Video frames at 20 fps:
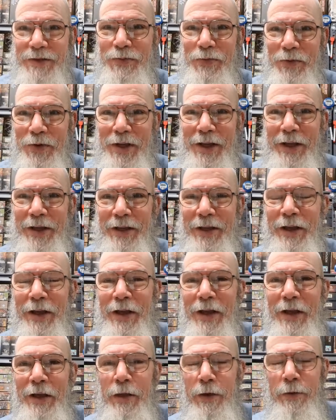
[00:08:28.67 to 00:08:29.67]
week?
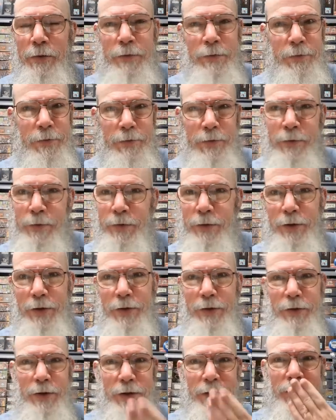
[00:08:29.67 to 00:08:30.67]

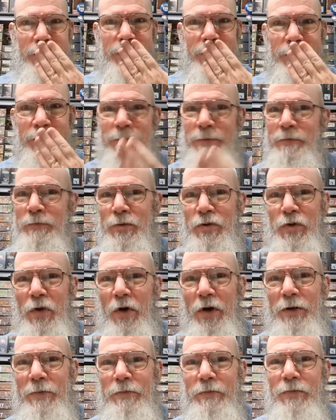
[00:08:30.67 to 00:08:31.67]
Oh dear.
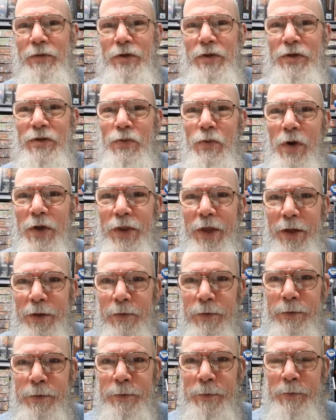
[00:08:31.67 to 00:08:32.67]
Sorry, this weather.
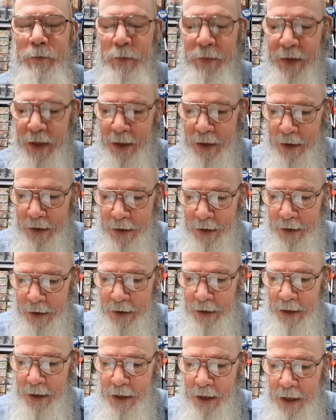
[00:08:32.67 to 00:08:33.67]

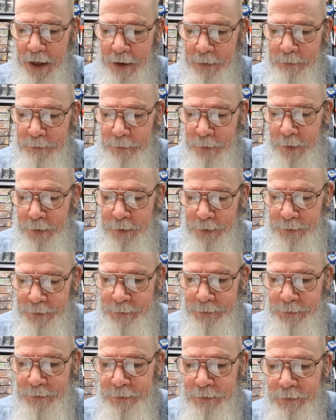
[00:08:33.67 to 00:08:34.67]

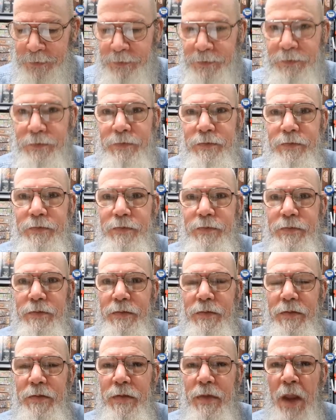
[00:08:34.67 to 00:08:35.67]

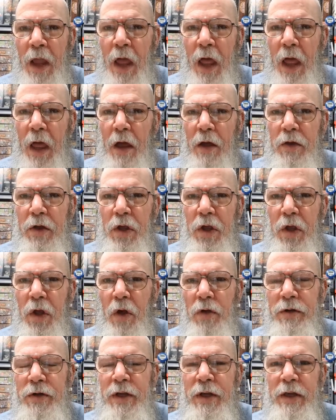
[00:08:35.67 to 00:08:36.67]
Oh
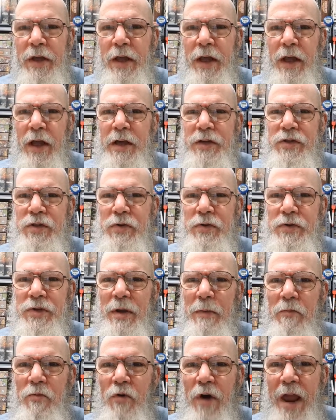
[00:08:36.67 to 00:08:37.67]
God. I saw
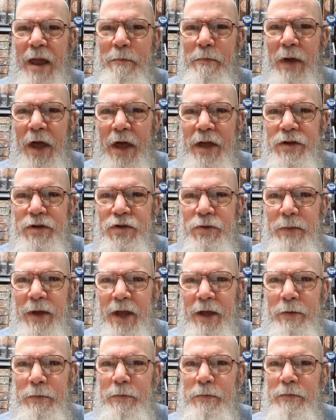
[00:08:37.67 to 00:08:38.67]
some rampage
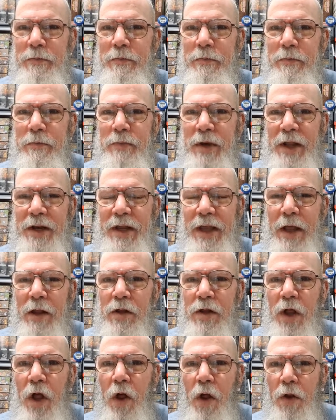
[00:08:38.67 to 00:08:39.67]
about bloody
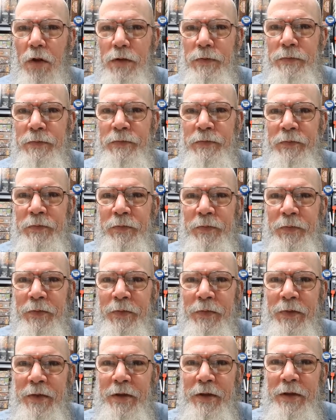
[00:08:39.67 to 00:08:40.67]
alcohol.
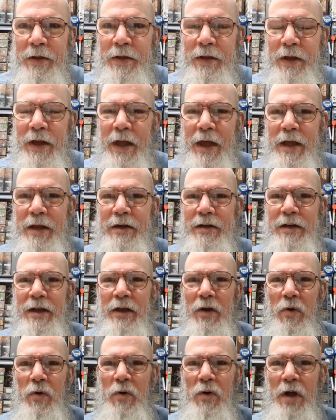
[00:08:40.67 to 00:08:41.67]
And
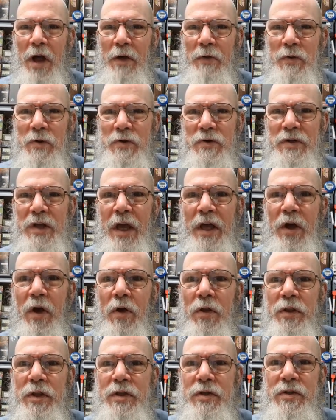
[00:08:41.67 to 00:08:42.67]
all I will say
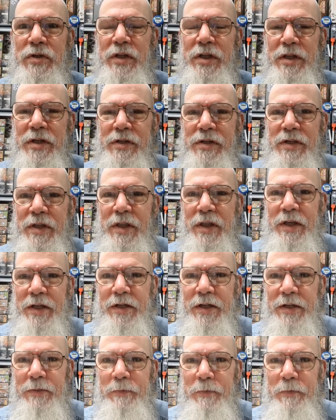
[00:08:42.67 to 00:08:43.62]
on this is that